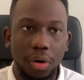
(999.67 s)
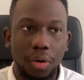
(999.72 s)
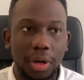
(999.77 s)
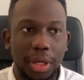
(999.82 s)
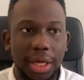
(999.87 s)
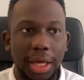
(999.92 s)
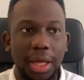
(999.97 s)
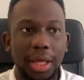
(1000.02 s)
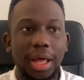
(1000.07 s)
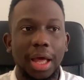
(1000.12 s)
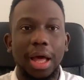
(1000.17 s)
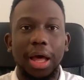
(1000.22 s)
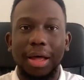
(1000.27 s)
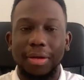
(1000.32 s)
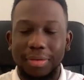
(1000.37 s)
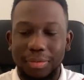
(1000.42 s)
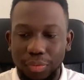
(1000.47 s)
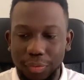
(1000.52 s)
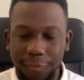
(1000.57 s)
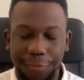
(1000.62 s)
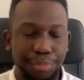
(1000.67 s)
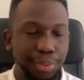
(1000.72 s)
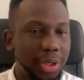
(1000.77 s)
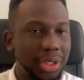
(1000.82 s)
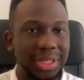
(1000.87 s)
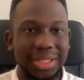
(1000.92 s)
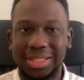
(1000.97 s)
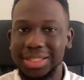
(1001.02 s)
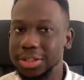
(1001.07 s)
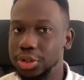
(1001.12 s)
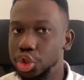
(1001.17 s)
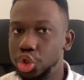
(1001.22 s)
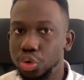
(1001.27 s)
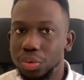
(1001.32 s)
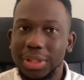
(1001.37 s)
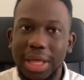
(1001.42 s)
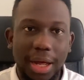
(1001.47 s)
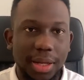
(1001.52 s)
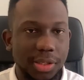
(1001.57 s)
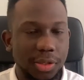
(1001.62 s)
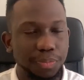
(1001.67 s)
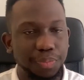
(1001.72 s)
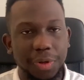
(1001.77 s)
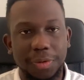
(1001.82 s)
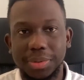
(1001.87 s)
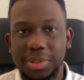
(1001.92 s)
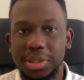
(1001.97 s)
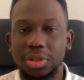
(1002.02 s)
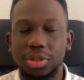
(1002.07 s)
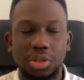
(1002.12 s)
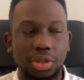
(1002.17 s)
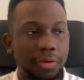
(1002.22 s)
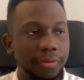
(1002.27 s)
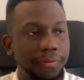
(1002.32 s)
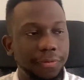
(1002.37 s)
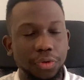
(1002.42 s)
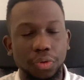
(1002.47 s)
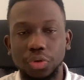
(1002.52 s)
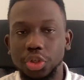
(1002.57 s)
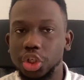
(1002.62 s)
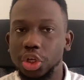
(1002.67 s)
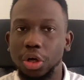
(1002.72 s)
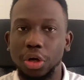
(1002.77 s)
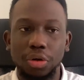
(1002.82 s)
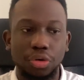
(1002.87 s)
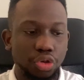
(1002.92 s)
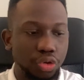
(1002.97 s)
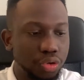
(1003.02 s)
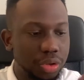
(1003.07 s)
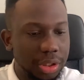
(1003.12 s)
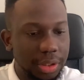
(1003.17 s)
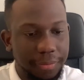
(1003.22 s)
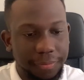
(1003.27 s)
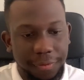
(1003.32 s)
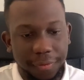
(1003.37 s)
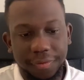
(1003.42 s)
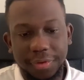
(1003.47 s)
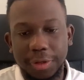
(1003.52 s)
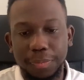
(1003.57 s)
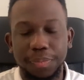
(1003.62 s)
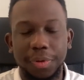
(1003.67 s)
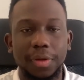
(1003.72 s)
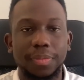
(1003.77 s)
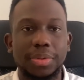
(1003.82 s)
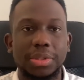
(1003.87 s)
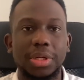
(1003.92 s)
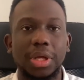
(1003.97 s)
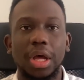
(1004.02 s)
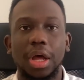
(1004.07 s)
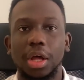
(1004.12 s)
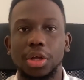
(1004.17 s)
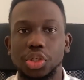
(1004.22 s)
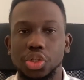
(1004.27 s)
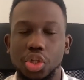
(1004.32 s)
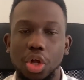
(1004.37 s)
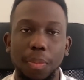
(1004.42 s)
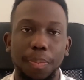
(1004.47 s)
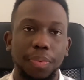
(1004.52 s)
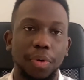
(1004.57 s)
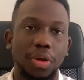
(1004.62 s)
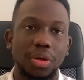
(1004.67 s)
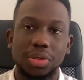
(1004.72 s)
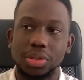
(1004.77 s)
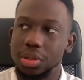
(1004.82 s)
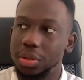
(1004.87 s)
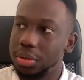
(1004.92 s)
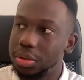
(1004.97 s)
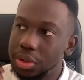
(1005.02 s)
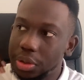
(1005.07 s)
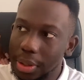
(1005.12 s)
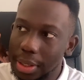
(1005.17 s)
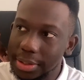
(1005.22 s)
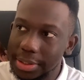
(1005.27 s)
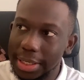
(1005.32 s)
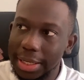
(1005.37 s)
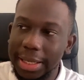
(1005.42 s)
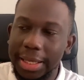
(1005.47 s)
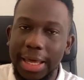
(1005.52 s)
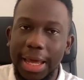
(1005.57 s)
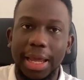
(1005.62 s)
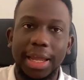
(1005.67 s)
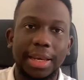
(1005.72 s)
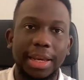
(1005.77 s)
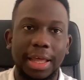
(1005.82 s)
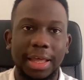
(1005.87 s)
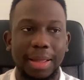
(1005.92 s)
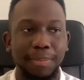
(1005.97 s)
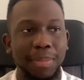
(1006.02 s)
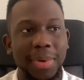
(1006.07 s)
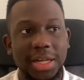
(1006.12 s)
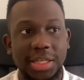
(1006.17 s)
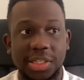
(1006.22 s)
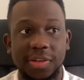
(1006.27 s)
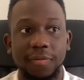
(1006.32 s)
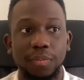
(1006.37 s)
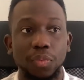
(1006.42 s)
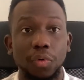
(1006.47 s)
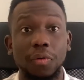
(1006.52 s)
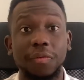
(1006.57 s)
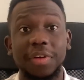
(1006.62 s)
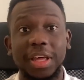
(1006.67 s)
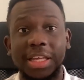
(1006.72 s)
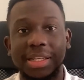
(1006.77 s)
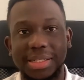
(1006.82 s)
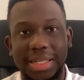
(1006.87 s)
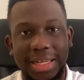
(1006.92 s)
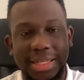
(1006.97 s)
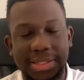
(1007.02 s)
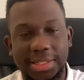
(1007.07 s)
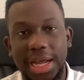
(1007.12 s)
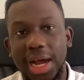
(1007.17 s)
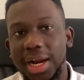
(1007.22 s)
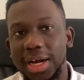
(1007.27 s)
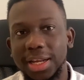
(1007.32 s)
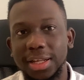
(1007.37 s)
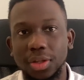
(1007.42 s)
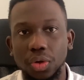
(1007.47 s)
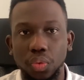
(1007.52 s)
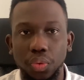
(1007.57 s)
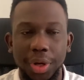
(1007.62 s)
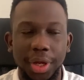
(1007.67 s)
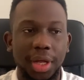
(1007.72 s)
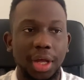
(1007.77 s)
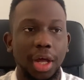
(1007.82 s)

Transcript: Okay, predicting 2,000 pips into the future, using 50 pips stop loss to gain a massive move is exactly the way